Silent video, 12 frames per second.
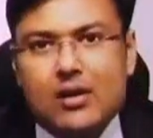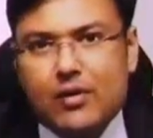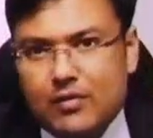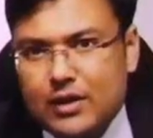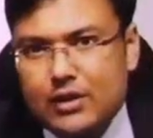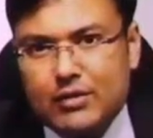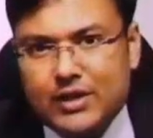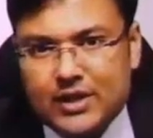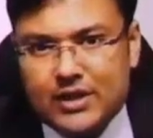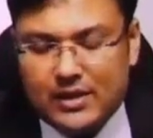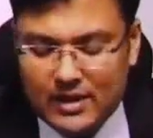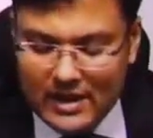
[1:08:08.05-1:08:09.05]
First
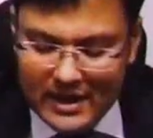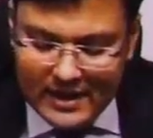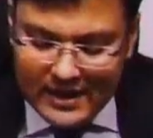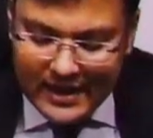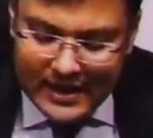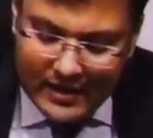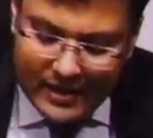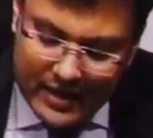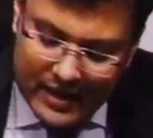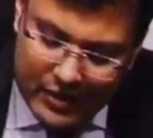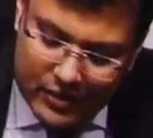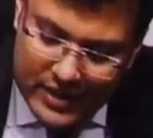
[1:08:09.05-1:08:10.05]
question. Second,
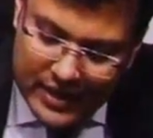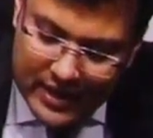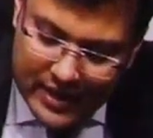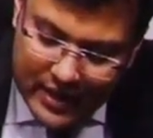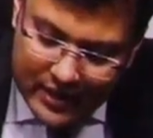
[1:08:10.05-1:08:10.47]
can you see